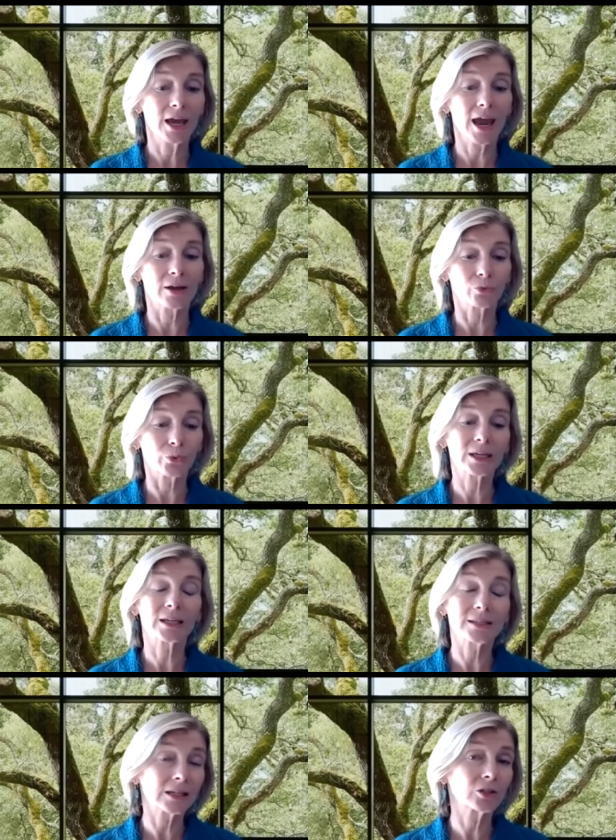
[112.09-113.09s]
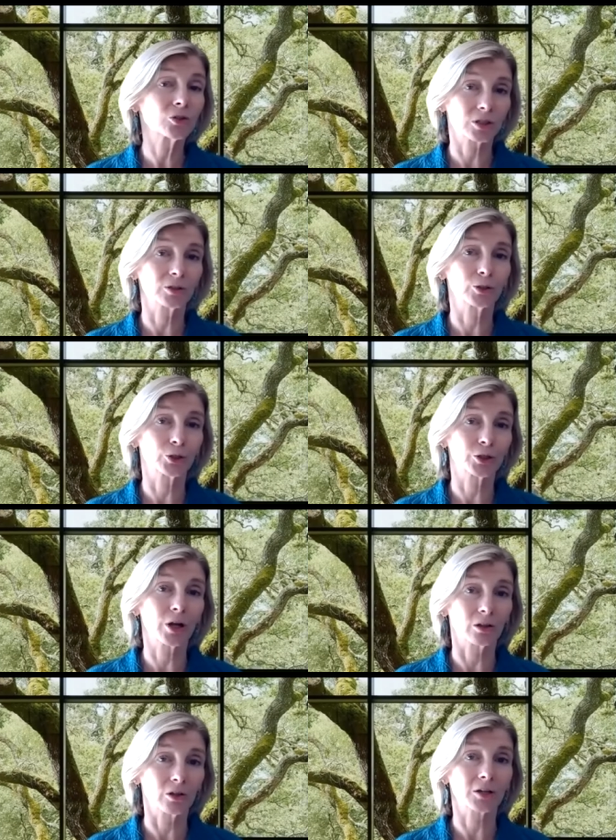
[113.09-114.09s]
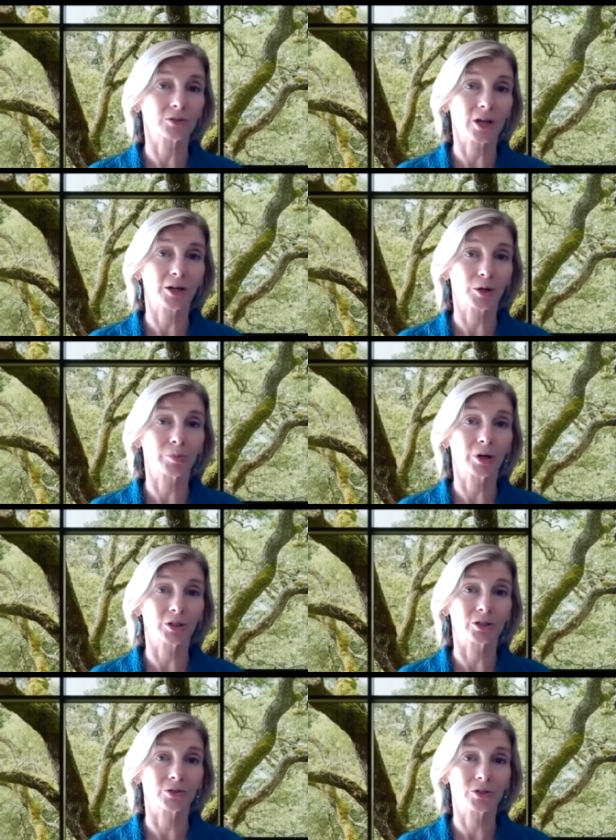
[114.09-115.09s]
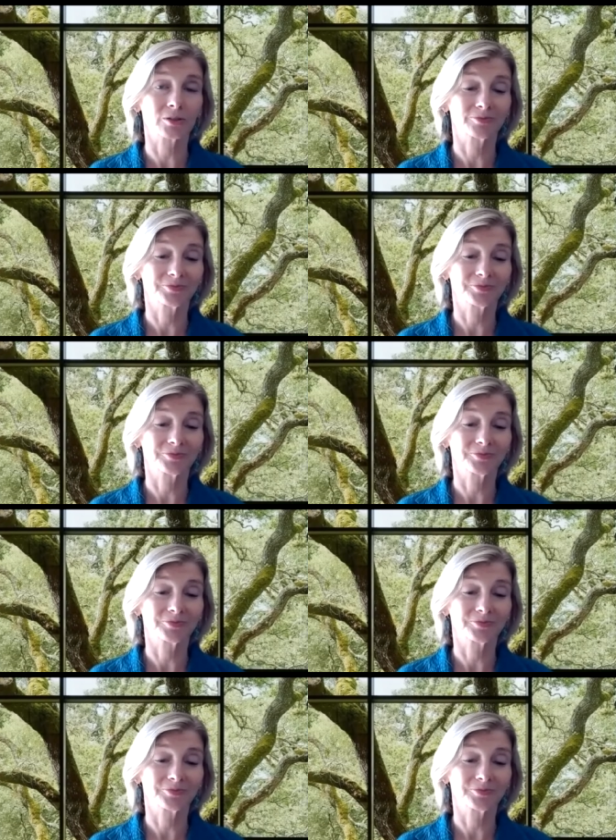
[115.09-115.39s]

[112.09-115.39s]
and we continue to learn alongside our partners.